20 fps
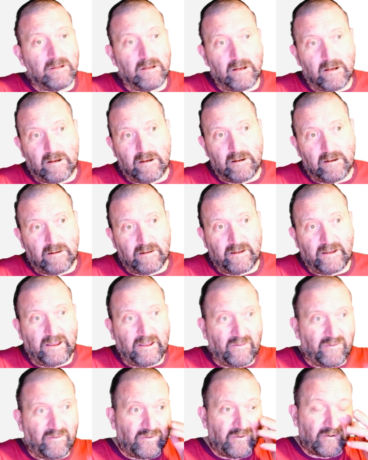
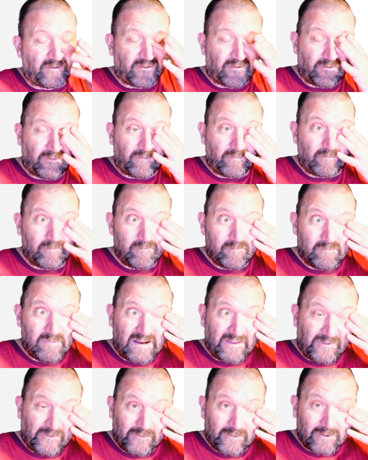It doesn't
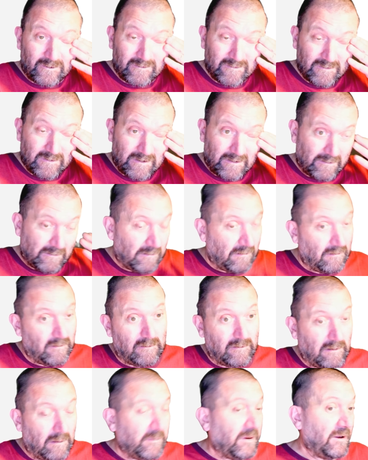matter.
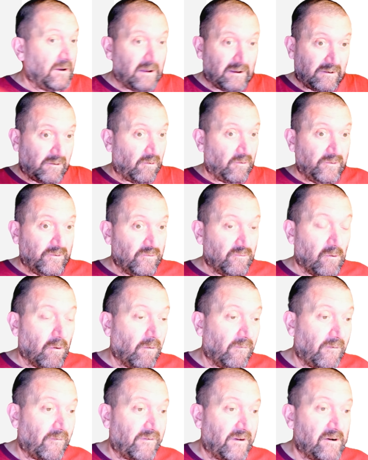I mean, I could do
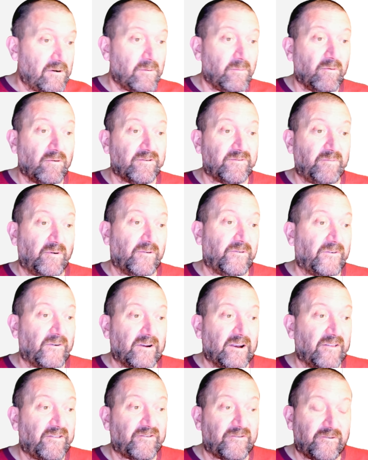all the variables, but
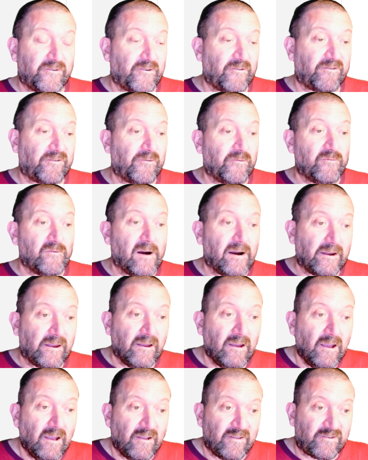let's just do I.
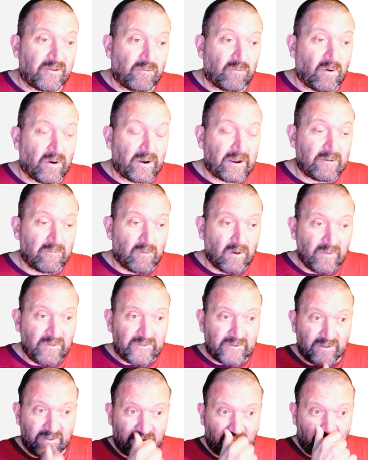So what I
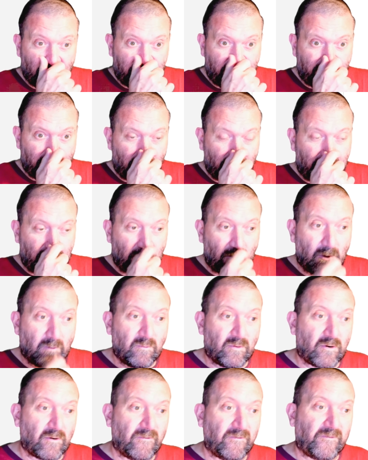want is a certain
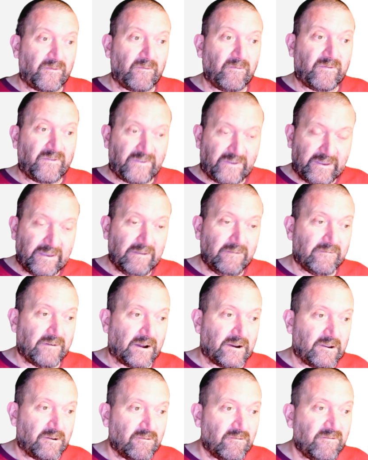number of t
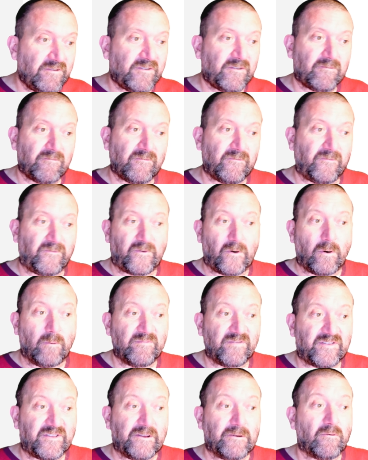values
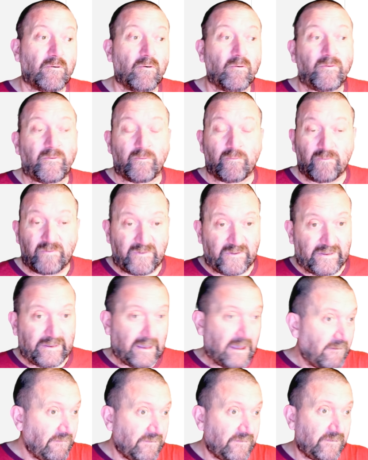from 0 to
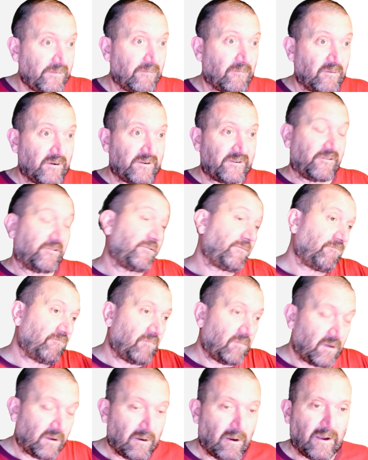tf, which is
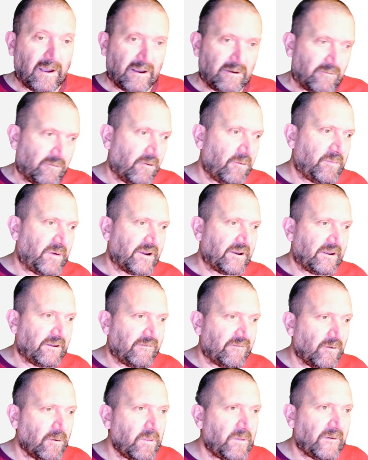100 by
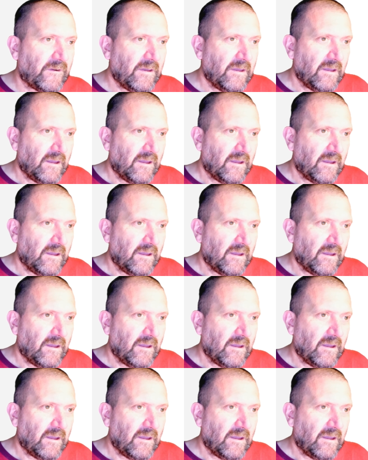default,